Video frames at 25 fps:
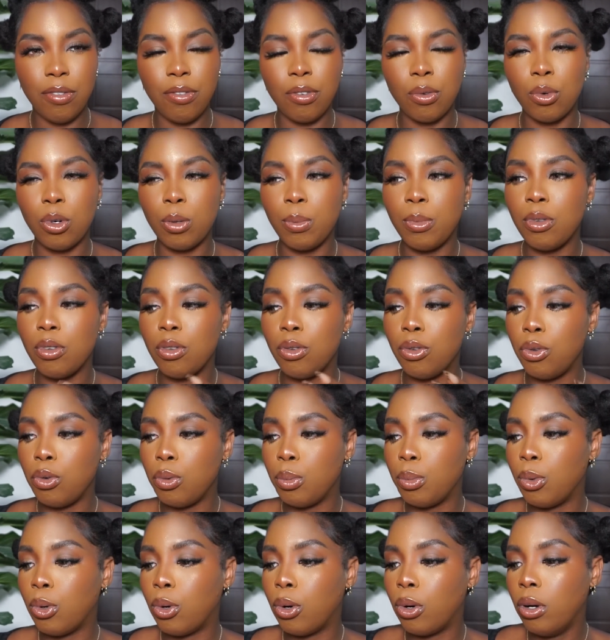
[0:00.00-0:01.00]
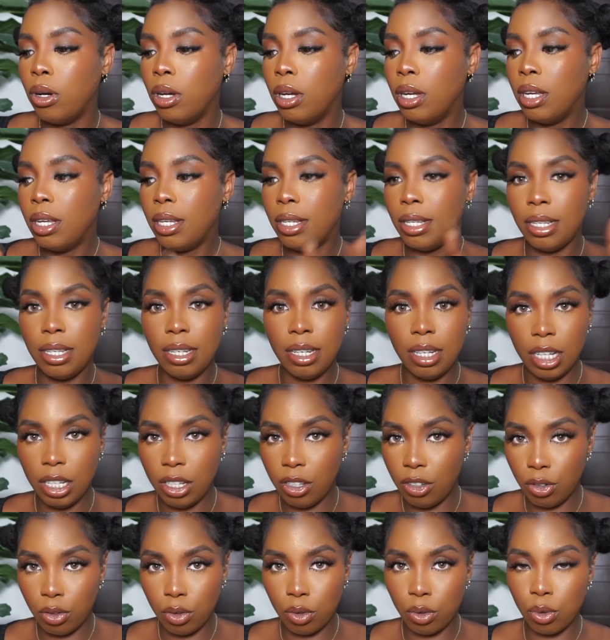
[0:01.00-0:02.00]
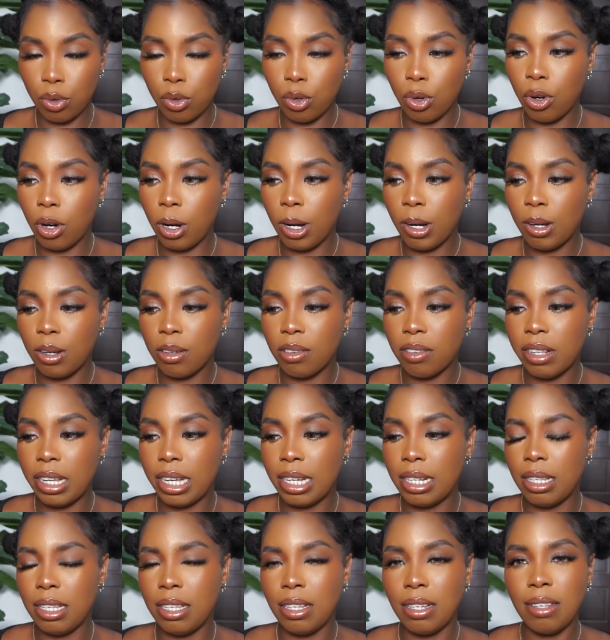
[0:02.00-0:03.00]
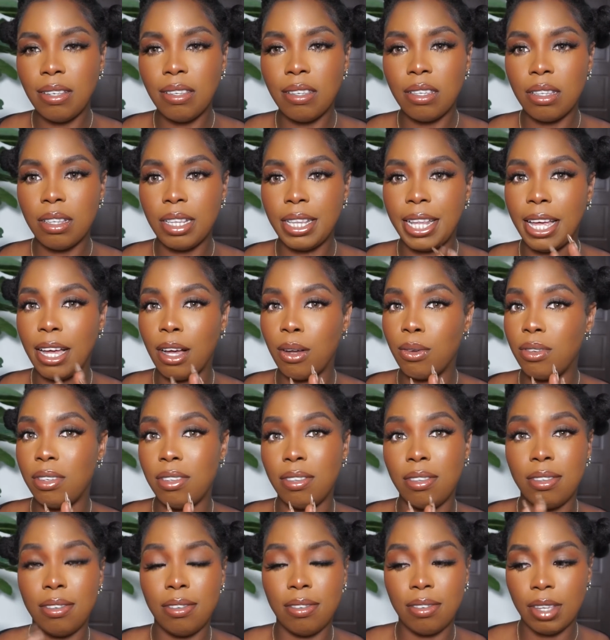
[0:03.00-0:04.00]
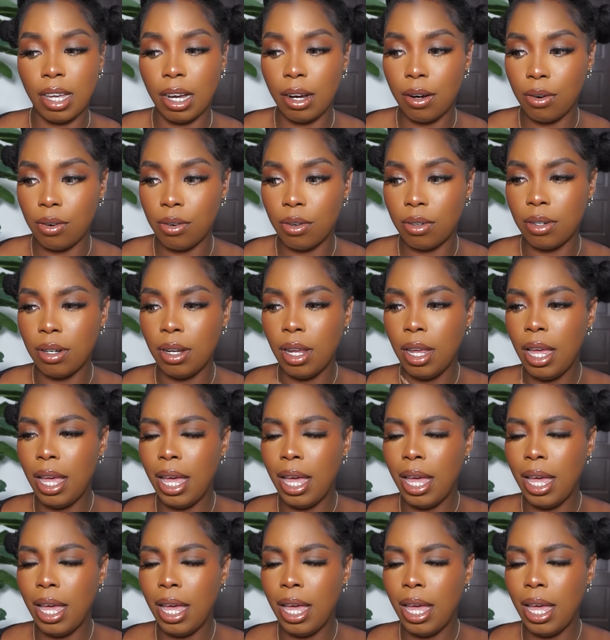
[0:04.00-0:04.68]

If you want me to do more niche tutorials like this, now this is Saron.